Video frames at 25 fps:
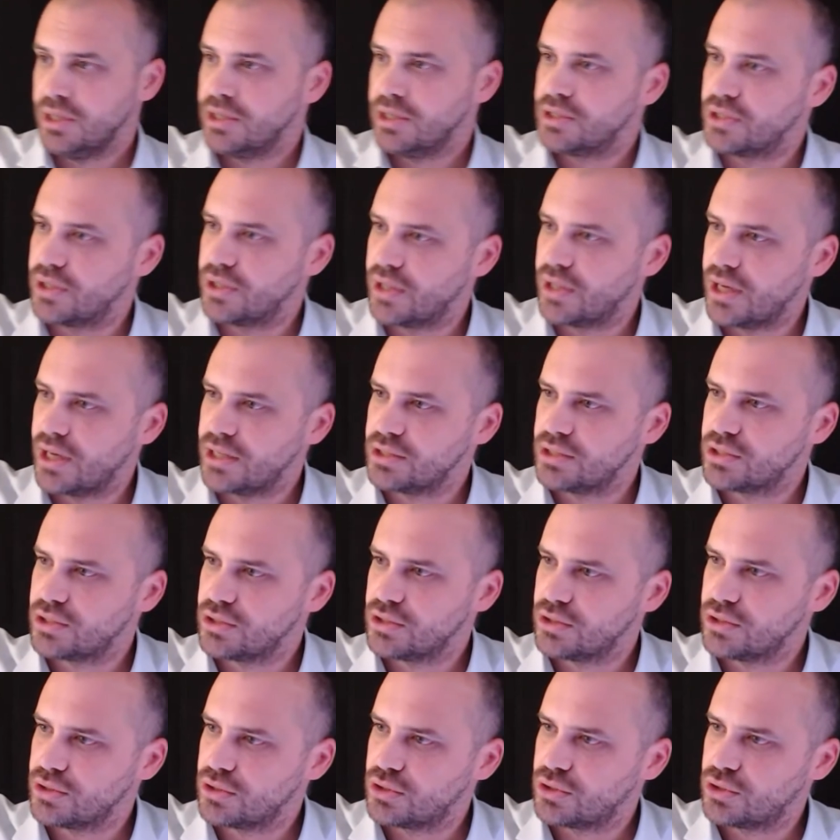So that's
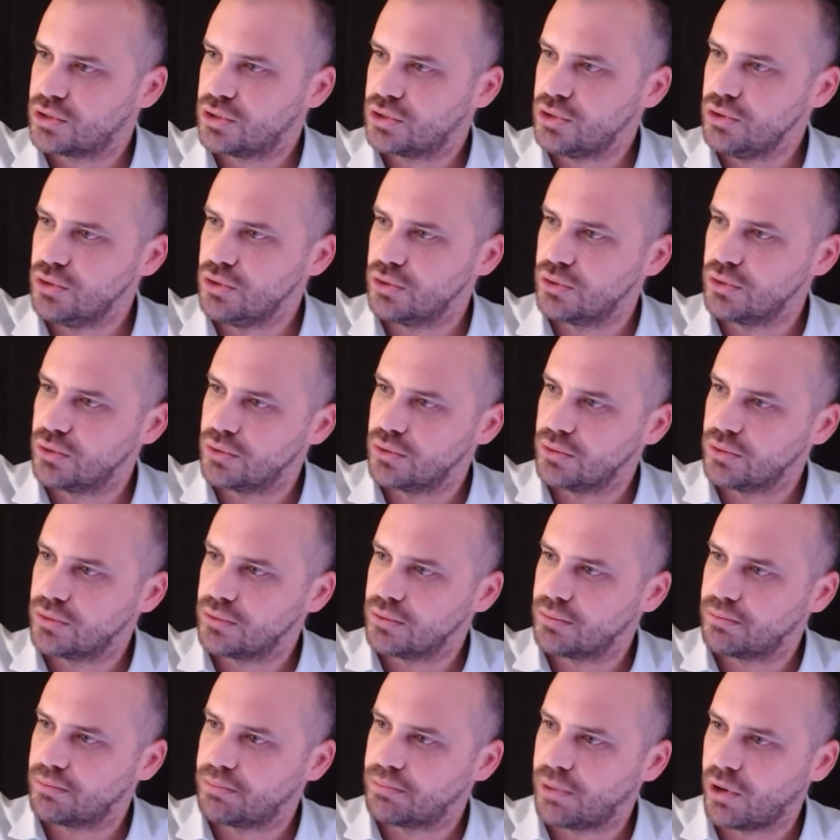2
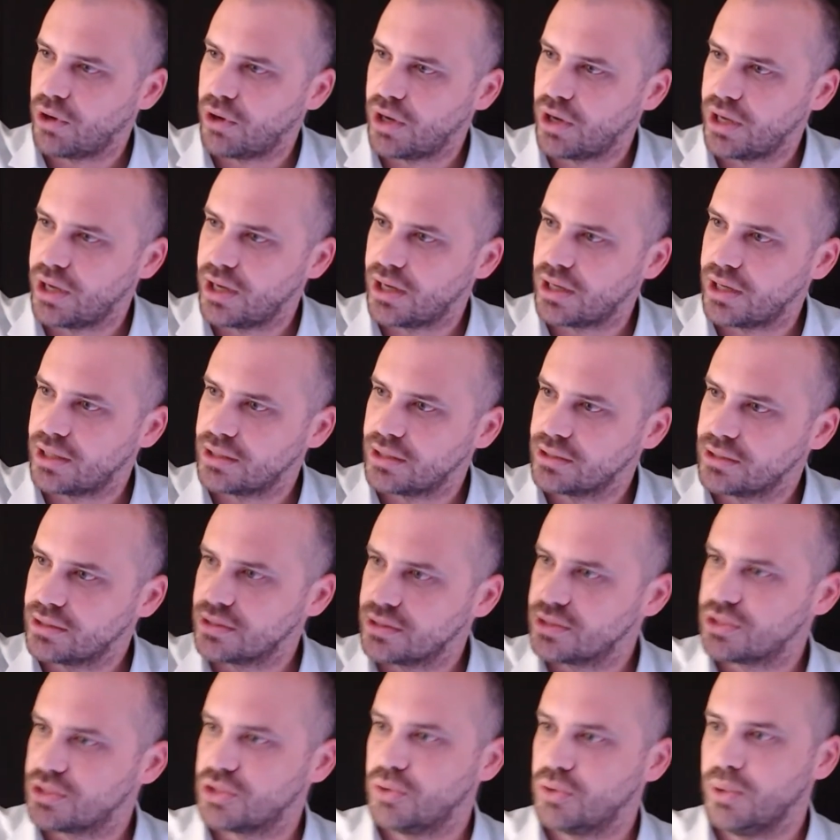pi r
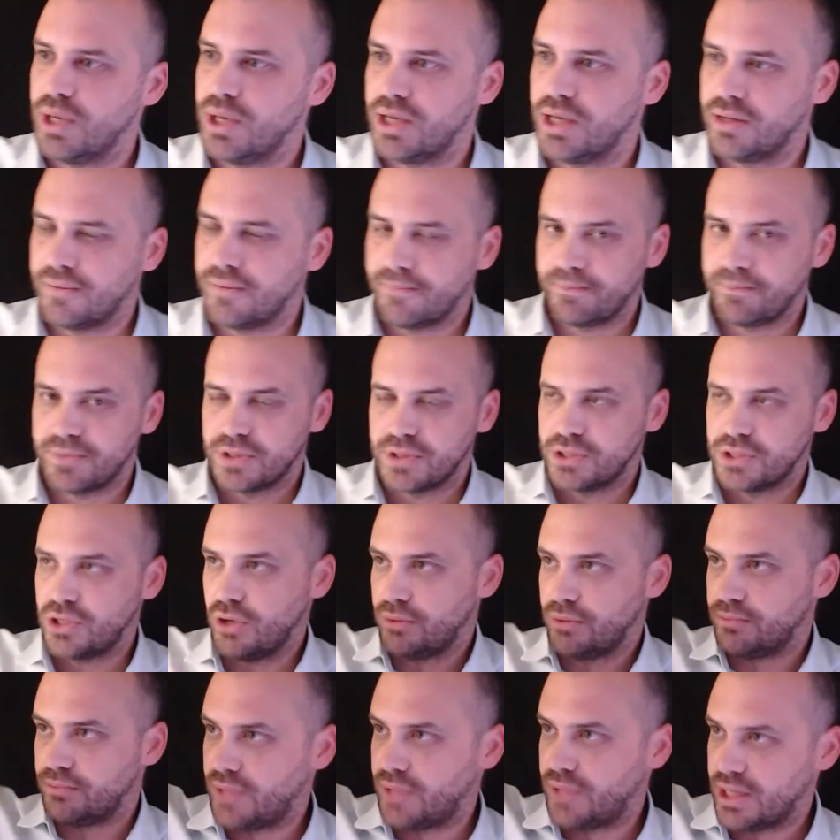squared. So
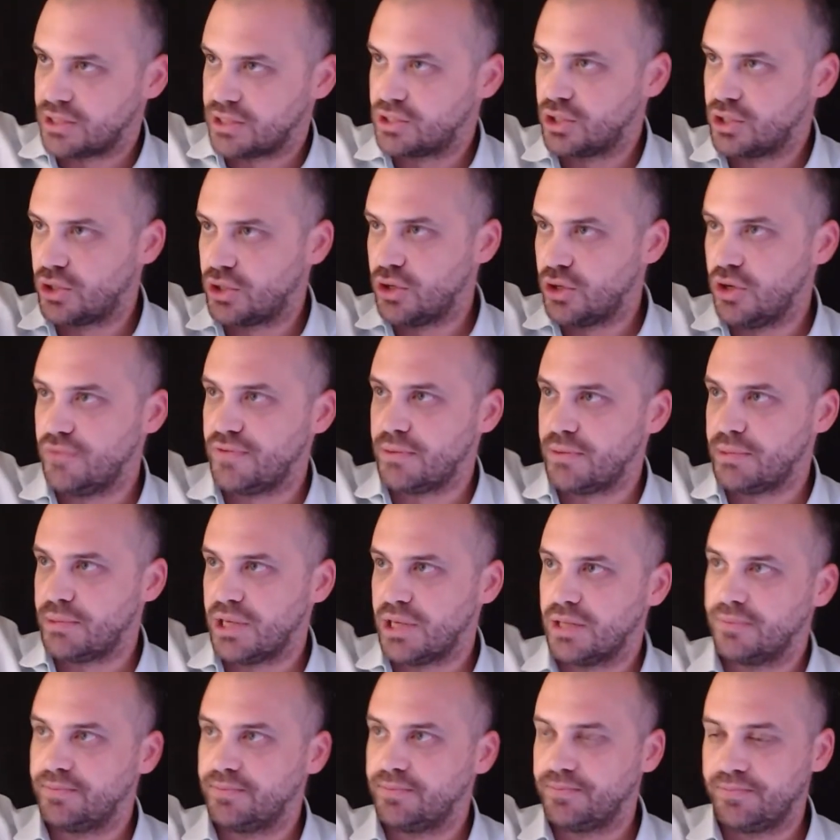that's the curvy bit.